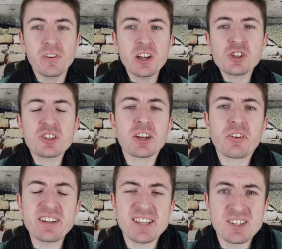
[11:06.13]
Vinicius had a
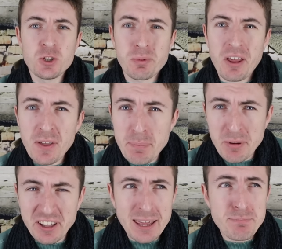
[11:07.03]
great season too, but I think
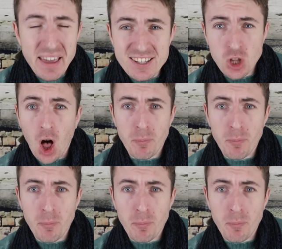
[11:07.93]
people are getting mixed